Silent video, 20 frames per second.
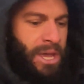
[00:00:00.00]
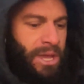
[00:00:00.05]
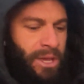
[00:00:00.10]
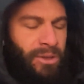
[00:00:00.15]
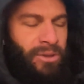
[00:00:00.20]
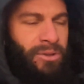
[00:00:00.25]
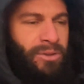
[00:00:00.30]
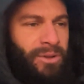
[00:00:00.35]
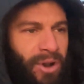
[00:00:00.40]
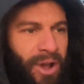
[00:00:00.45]

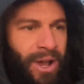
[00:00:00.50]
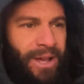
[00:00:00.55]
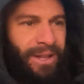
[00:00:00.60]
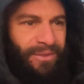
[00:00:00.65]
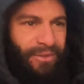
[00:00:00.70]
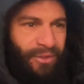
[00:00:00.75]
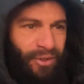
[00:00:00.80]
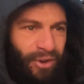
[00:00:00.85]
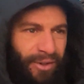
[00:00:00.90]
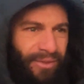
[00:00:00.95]
do a nice
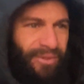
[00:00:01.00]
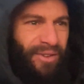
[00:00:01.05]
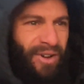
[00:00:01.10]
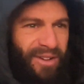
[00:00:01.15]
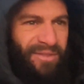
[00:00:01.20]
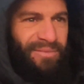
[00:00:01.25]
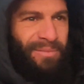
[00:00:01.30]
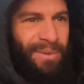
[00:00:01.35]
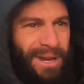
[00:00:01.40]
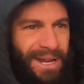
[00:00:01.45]

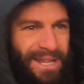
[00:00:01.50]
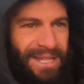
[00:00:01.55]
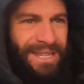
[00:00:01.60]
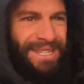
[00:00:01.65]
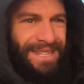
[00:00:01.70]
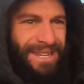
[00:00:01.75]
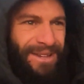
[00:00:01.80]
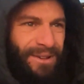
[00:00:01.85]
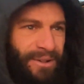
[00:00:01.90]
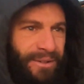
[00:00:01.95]
45
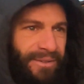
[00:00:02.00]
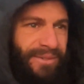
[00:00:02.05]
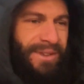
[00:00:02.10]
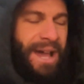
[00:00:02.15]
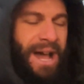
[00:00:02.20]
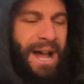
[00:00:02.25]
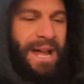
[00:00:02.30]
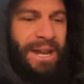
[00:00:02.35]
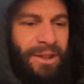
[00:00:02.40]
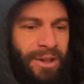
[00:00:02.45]
minutes of
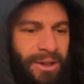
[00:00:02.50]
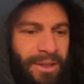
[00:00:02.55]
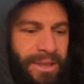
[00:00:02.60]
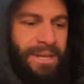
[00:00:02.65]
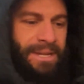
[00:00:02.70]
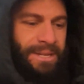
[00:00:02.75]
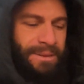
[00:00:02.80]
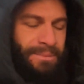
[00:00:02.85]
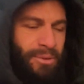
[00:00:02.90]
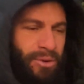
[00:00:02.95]
cardio
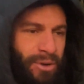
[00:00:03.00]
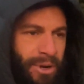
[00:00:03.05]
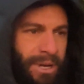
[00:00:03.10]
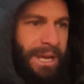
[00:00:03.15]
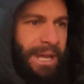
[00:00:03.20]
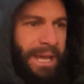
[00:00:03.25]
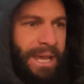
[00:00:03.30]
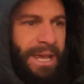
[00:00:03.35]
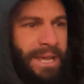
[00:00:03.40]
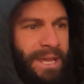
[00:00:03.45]
this
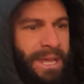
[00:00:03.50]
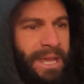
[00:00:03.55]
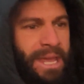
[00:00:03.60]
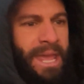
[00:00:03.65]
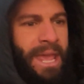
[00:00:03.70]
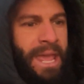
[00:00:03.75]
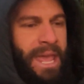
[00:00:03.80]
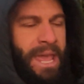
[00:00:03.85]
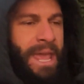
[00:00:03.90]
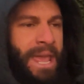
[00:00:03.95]
morning,
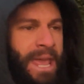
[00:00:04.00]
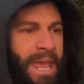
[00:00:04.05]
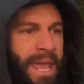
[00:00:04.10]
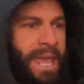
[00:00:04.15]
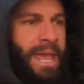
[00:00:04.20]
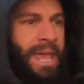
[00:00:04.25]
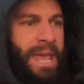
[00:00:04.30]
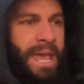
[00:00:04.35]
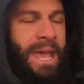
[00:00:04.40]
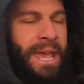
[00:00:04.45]

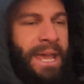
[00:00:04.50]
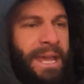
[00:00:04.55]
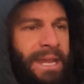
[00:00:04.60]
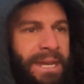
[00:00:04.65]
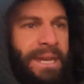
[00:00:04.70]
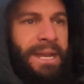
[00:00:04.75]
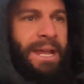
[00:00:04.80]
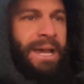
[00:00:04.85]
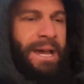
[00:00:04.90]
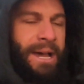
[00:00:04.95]

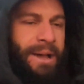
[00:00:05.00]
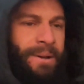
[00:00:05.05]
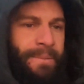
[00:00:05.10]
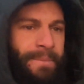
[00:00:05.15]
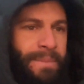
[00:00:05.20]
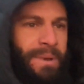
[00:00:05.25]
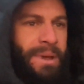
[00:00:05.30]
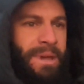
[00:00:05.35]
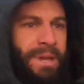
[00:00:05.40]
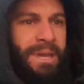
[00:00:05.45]
and
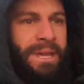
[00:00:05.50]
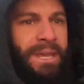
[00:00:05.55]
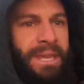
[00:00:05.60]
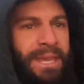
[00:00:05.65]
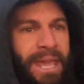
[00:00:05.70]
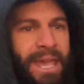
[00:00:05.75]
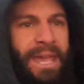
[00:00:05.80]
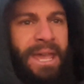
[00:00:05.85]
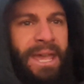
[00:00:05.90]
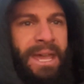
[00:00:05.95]

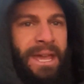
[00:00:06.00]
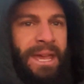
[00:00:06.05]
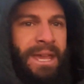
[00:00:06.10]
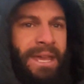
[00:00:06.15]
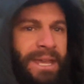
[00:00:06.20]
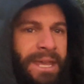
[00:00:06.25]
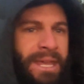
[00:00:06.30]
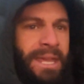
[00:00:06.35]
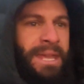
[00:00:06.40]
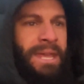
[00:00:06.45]
yeah,
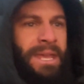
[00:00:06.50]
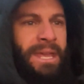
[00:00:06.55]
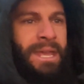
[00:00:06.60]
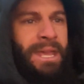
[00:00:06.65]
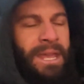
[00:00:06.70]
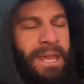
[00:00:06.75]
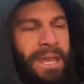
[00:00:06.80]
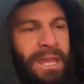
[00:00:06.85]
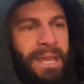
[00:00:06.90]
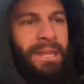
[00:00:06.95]

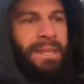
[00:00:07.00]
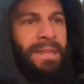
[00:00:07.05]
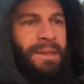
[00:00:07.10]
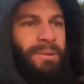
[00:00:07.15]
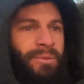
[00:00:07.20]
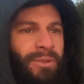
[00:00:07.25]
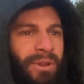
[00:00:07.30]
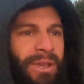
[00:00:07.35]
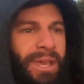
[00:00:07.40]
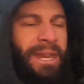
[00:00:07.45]
then
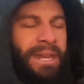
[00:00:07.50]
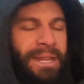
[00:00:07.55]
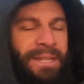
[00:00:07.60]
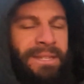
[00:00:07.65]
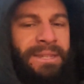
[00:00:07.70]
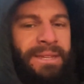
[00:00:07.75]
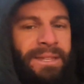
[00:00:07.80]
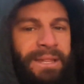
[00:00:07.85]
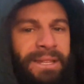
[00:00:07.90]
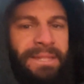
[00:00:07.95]
we'll get
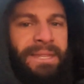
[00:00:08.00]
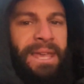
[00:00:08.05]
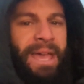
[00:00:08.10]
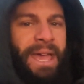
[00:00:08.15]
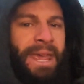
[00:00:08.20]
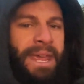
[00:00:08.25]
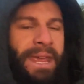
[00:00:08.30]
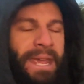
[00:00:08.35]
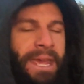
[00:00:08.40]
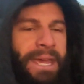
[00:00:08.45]
into the day.